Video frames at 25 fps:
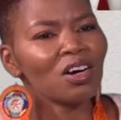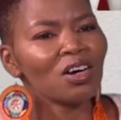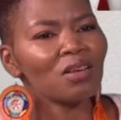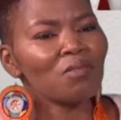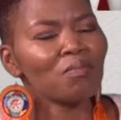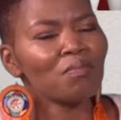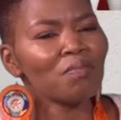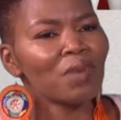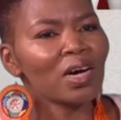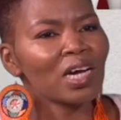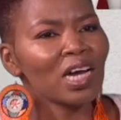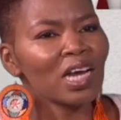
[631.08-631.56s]

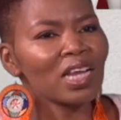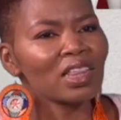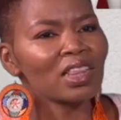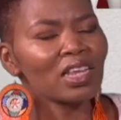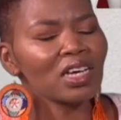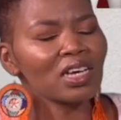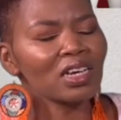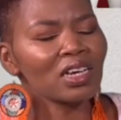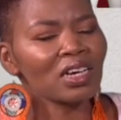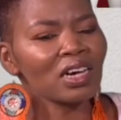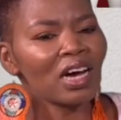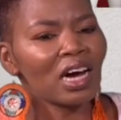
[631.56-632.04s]
But
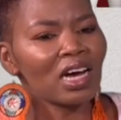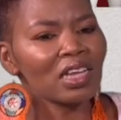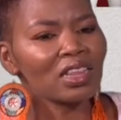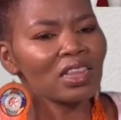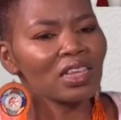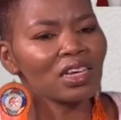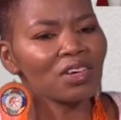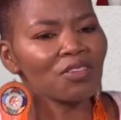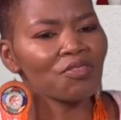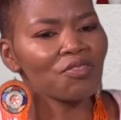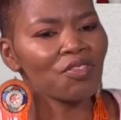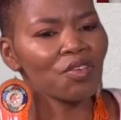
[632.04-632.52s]
I
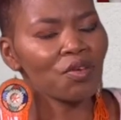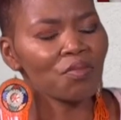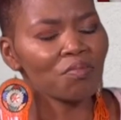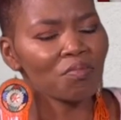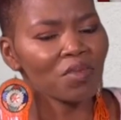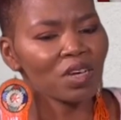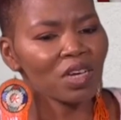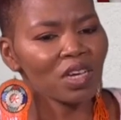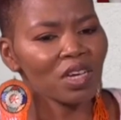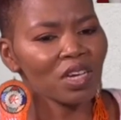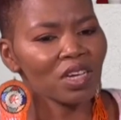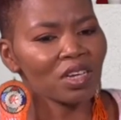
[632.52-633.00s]
think for
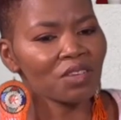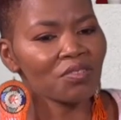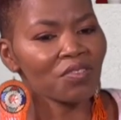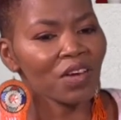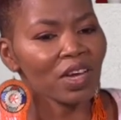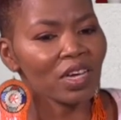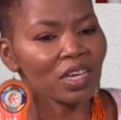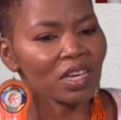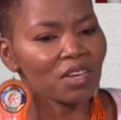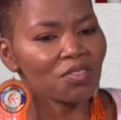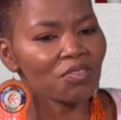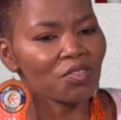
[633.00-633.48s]
me, in
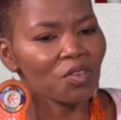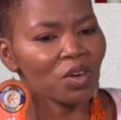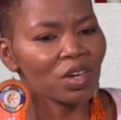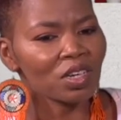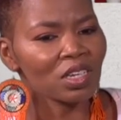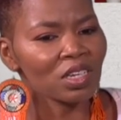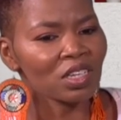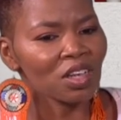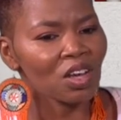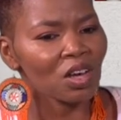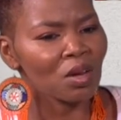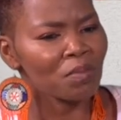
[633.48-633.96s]
fact,
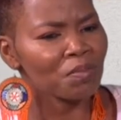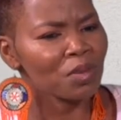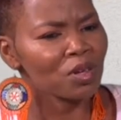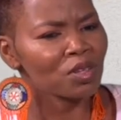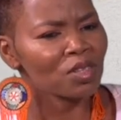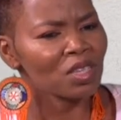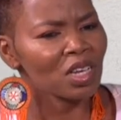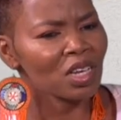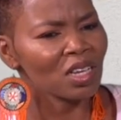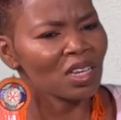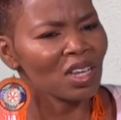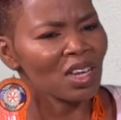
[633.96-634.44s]
everyone kept on
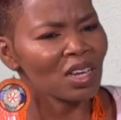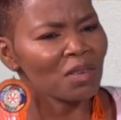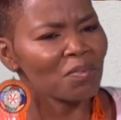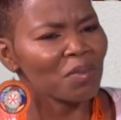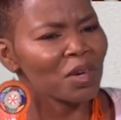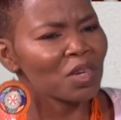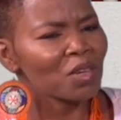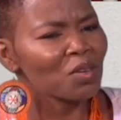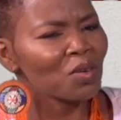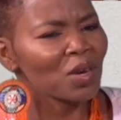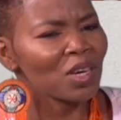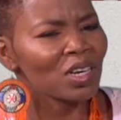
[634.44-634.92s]
saying that,
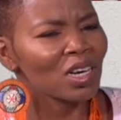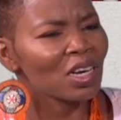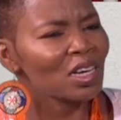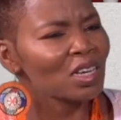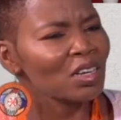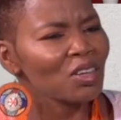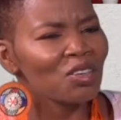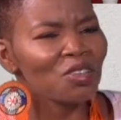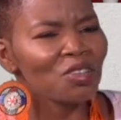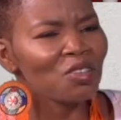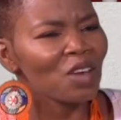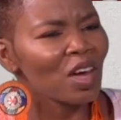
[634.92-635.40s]
but when
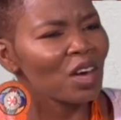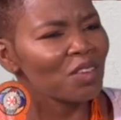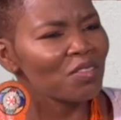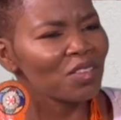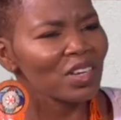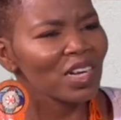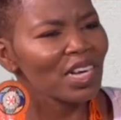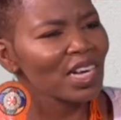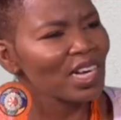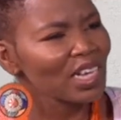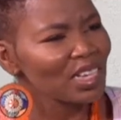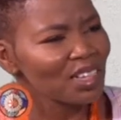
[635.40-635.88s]
you
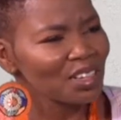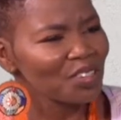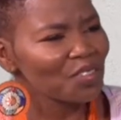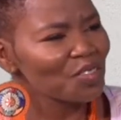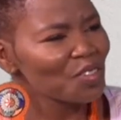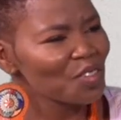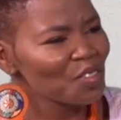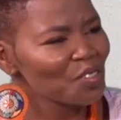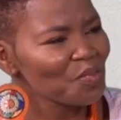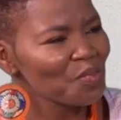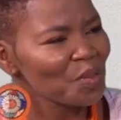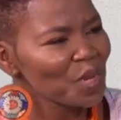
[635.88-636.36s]
haven't
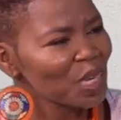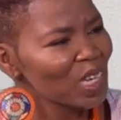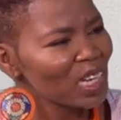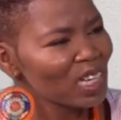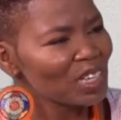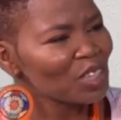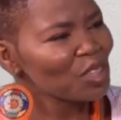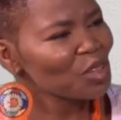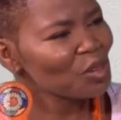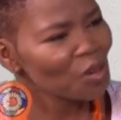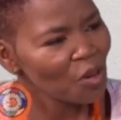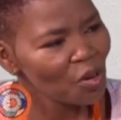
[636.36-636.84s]
lived, you've been
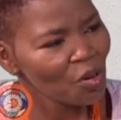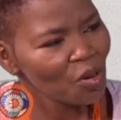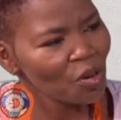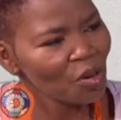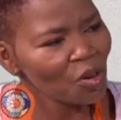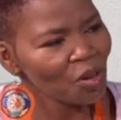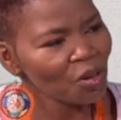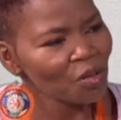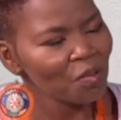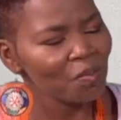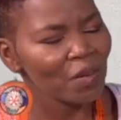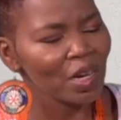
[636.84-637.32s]
at
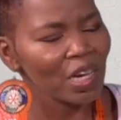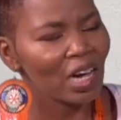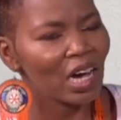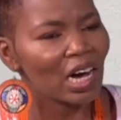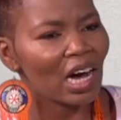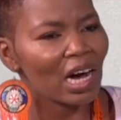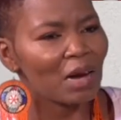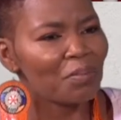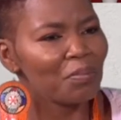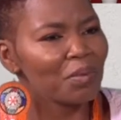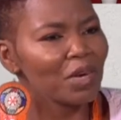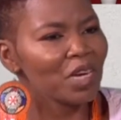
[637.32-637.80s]
school. But
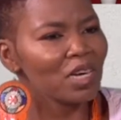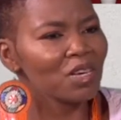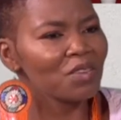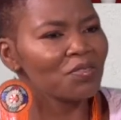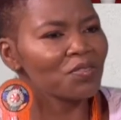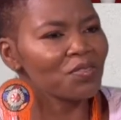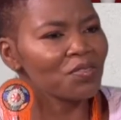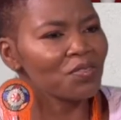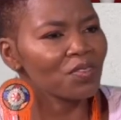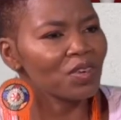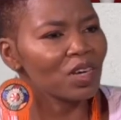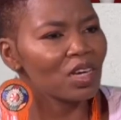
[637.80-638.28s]
I
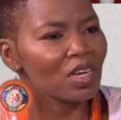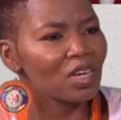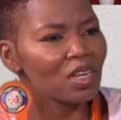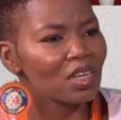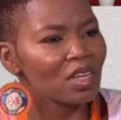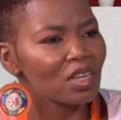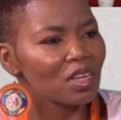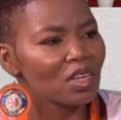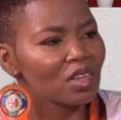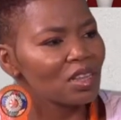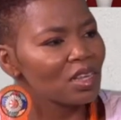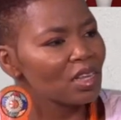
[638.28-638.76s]
believe
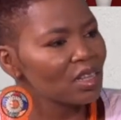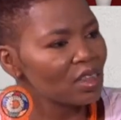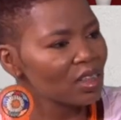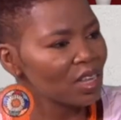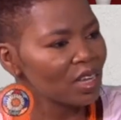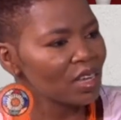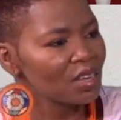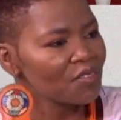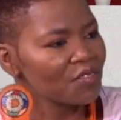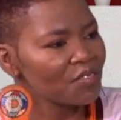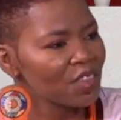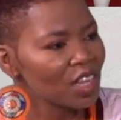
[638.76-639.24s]

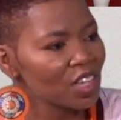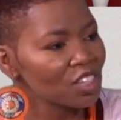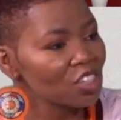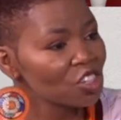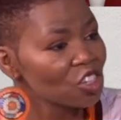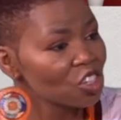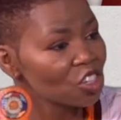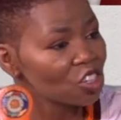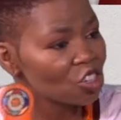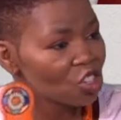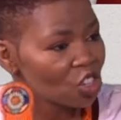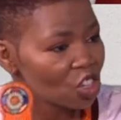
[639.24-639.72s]
if that's
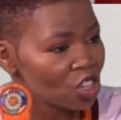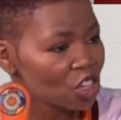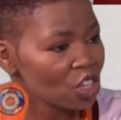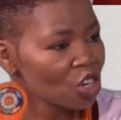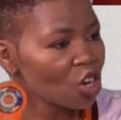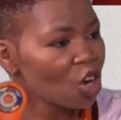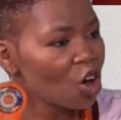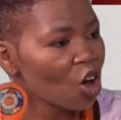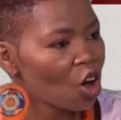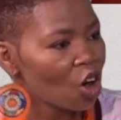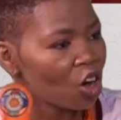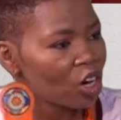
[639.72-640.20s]
the journey
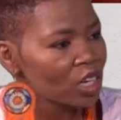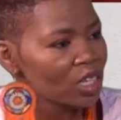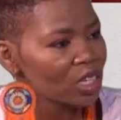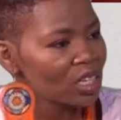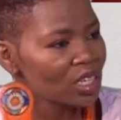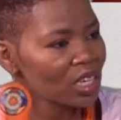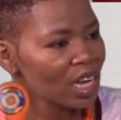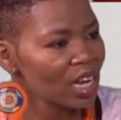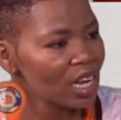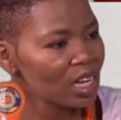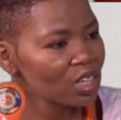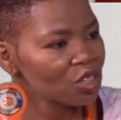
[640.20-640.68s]

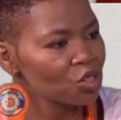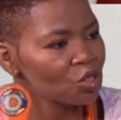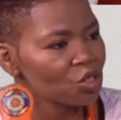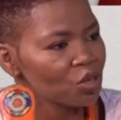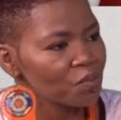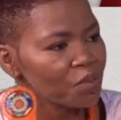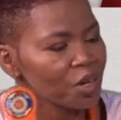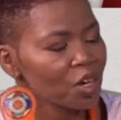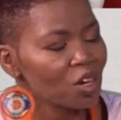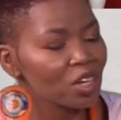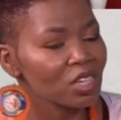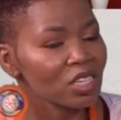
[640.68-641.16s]
God had to,
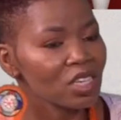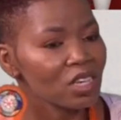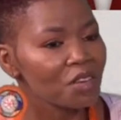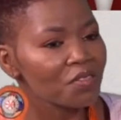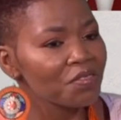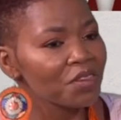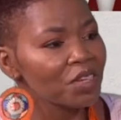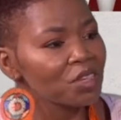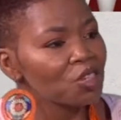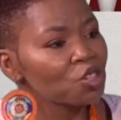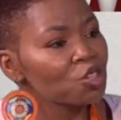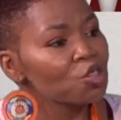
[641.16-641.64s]
because
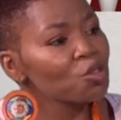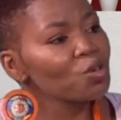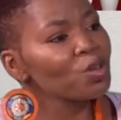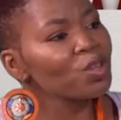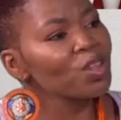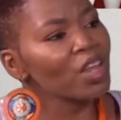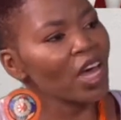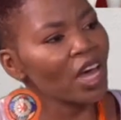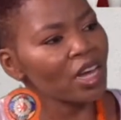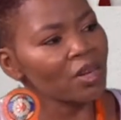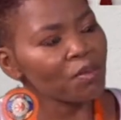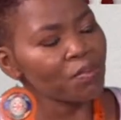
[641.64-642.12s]
even through
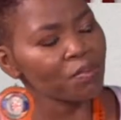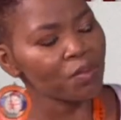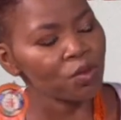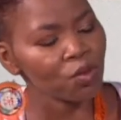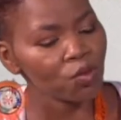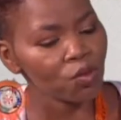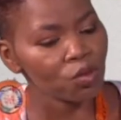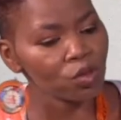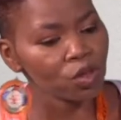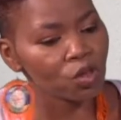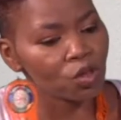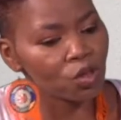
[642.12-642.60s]

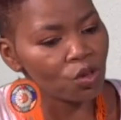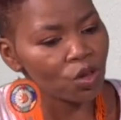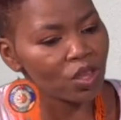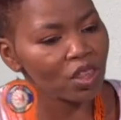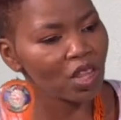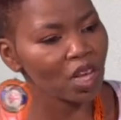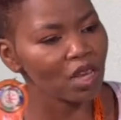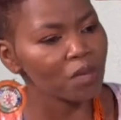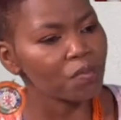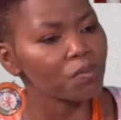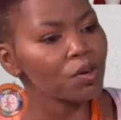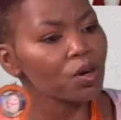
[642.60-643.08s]

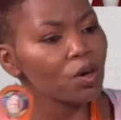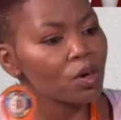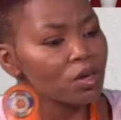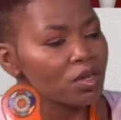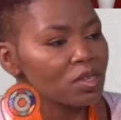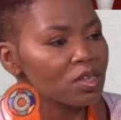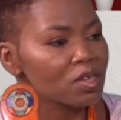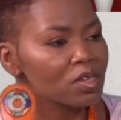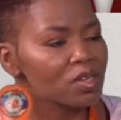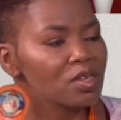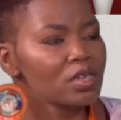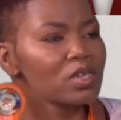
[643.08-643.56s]
that
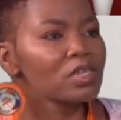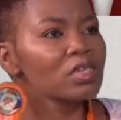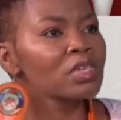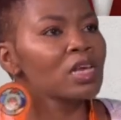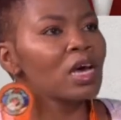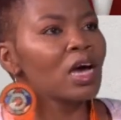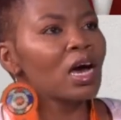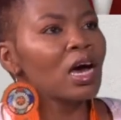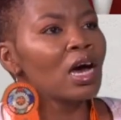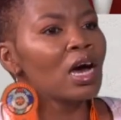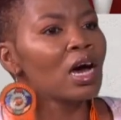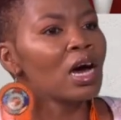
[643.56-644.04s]
process,
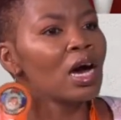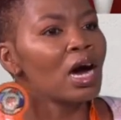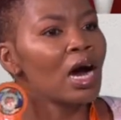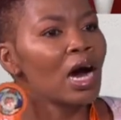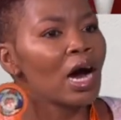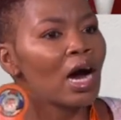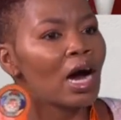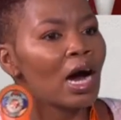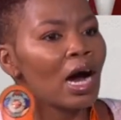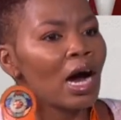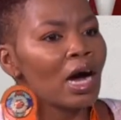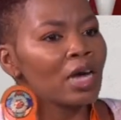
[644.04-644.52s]

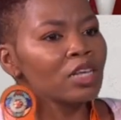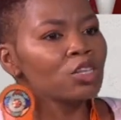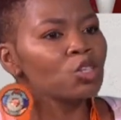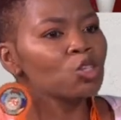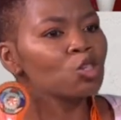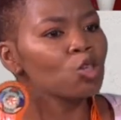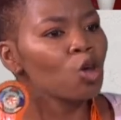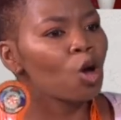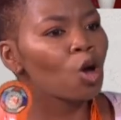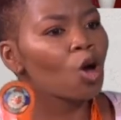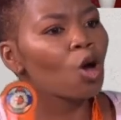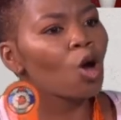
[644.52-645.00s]
I
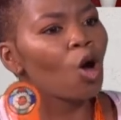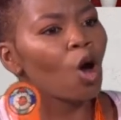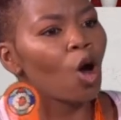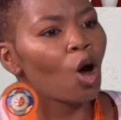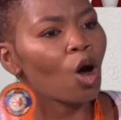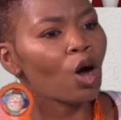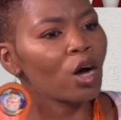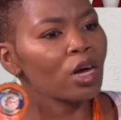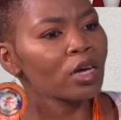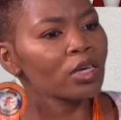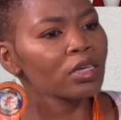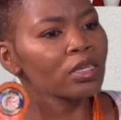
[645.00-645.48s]
saw
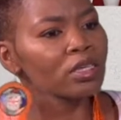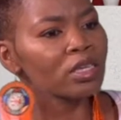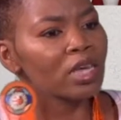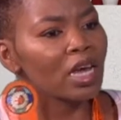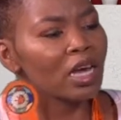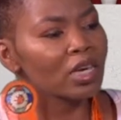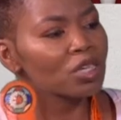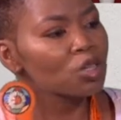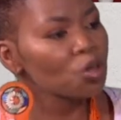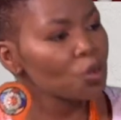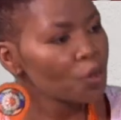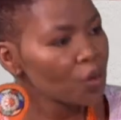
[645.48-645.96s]
God
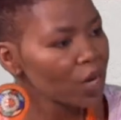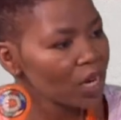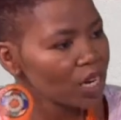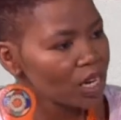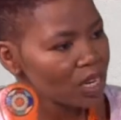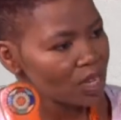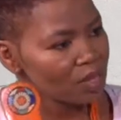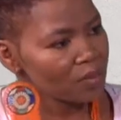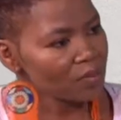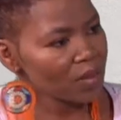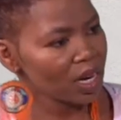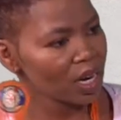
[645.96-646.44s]
at
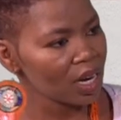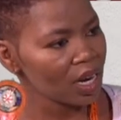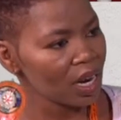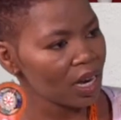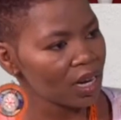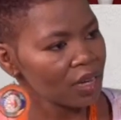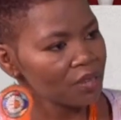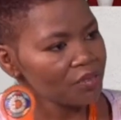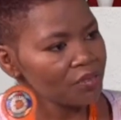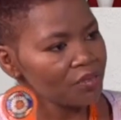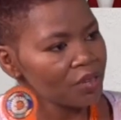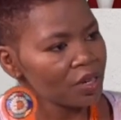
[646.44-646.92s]
work in my
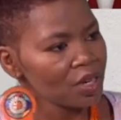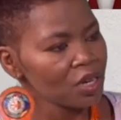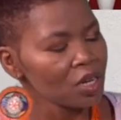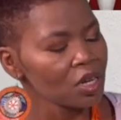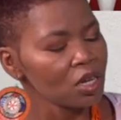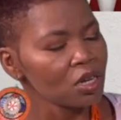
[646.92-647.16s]
life.